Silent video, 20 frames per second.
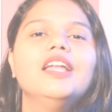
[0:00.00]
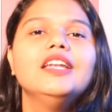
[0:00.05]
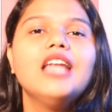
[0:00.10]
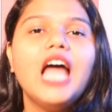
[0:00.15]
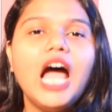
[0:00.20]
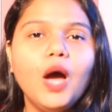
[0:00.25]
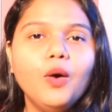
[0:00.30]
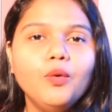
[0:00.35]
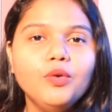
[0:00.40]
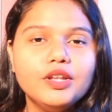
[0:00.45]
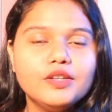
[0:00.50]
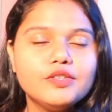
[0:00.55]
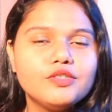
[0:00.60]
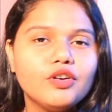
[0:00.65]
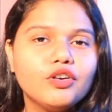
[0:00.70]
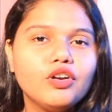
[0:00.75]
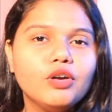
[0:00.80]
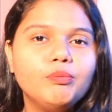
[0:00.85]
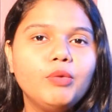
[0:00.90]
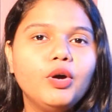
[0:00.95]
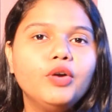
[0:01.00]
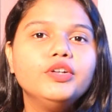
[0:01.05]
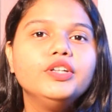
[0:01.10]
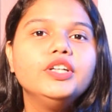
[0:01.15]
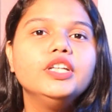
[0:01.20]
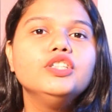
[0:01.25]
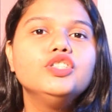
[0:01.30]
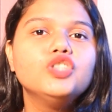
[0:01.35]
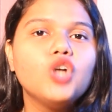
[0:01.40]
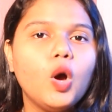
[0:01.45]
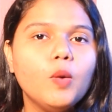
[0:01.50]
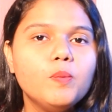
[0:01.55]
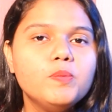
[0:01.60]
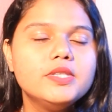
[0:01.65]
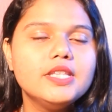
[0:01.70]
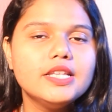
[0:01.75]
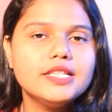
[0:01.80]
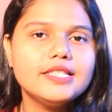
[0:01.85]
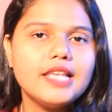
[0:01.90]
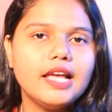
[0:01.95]
Now let's talk about the
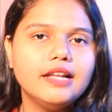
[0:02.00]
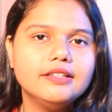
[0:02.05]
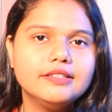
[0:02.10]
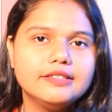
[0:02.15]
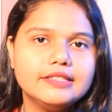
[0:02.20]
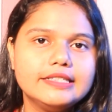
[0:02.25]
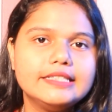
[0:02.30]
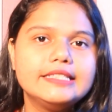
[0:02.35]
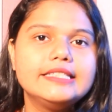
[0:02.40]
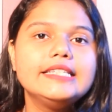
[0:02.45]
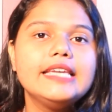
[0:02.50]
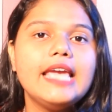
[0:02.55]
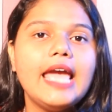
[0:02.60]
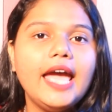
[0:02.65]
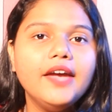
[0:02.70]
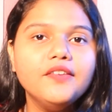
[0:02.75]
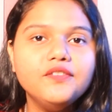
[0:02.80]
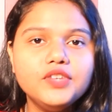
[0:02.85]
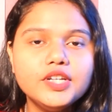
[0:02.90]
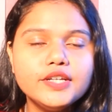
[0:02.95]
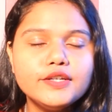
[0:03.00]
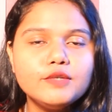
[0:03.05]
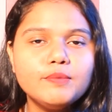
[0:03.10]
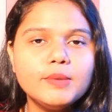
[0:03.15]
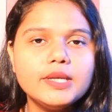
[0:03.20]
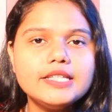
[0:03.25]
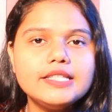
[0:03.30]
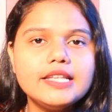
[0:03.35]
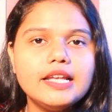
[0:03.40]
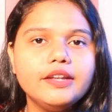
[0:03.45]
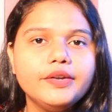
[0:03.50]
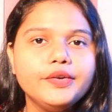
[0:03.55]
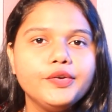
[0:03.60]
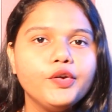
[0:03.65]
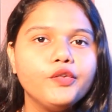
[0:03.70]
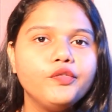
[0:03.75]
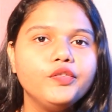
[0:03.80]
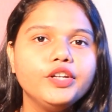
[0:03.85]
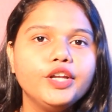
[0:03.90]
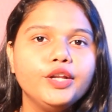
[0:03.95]
jobs and salaries. The average base
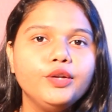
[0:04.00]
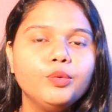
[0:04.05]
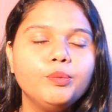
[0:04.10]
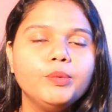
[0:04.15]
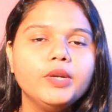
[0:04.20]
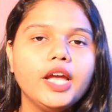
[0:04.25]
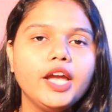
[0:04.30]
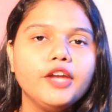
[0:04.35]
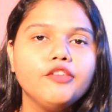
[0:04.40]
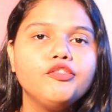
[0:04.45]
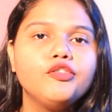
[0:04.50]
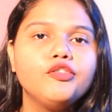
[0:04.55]
salary of an alumni